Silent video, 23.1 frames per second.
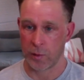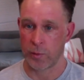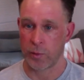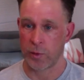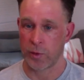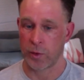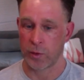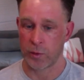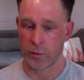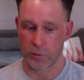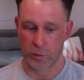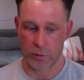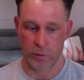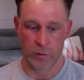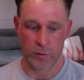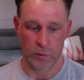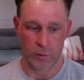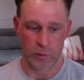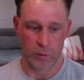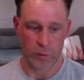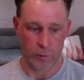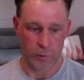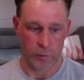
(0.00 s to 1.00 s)

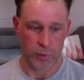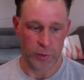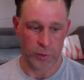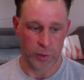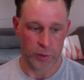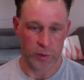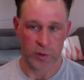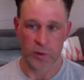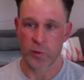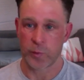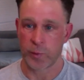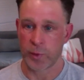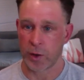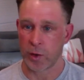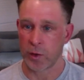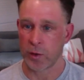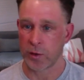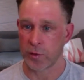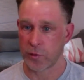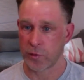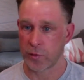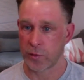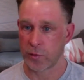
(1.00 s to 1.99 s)
build
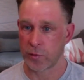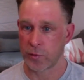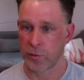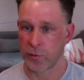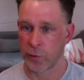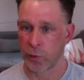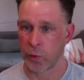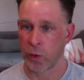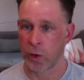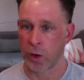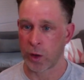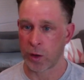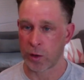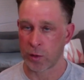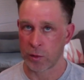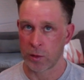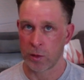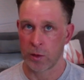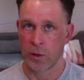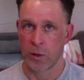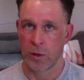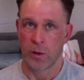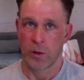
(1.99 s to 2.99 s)
experiences for
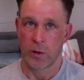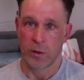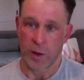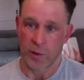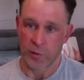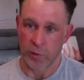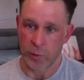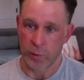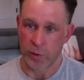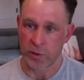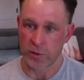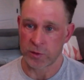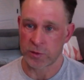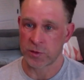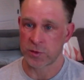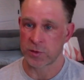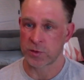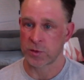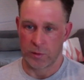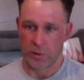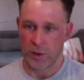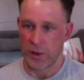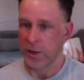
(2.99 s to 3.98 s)

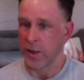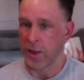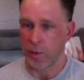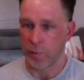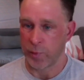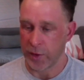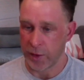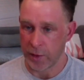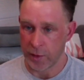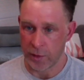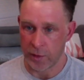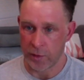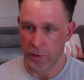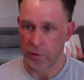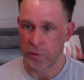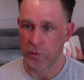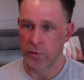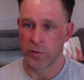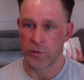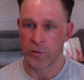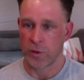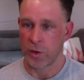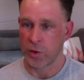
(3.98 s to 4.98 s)
governments,
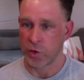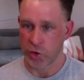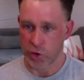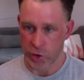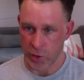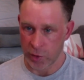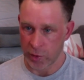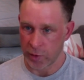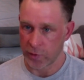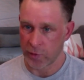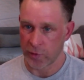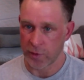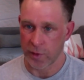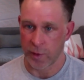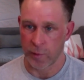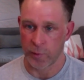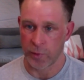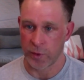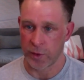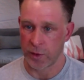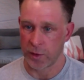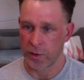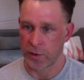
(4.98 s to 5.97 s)
EAPs, insurance
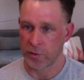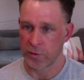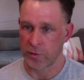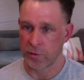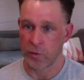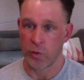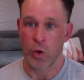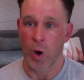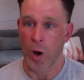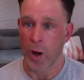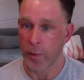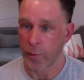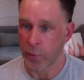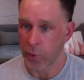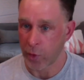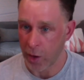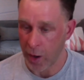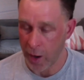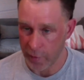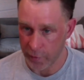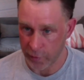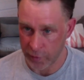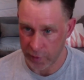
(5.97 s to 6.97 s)
companies,
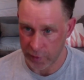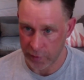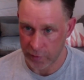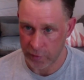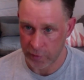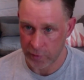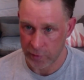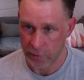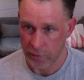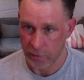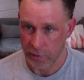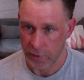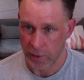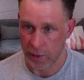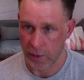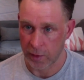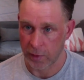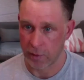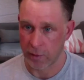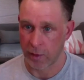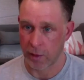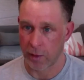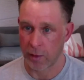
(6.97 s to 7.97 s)
nonprofits.
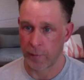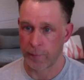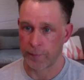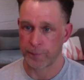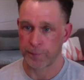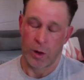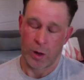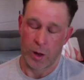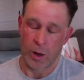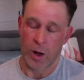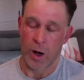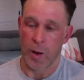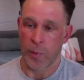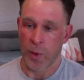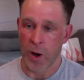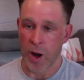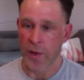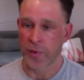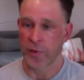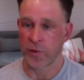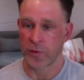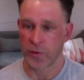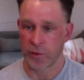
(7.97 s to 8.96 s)
And our
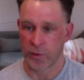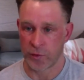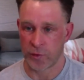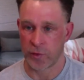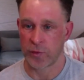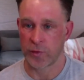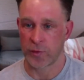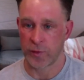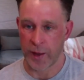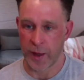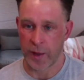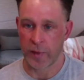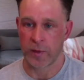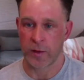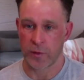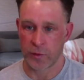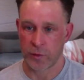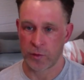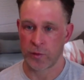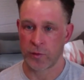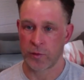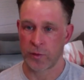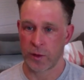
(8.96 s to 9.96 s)
hypothesis is that
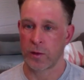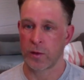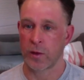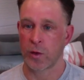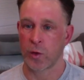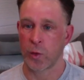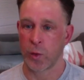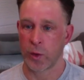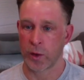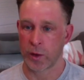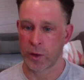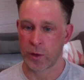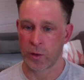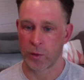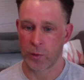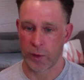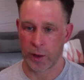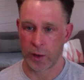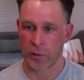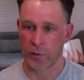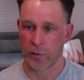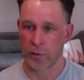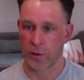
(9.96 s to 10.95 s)
this is the quicker
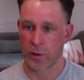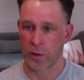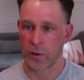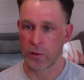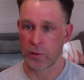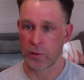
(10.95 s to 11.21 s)
way to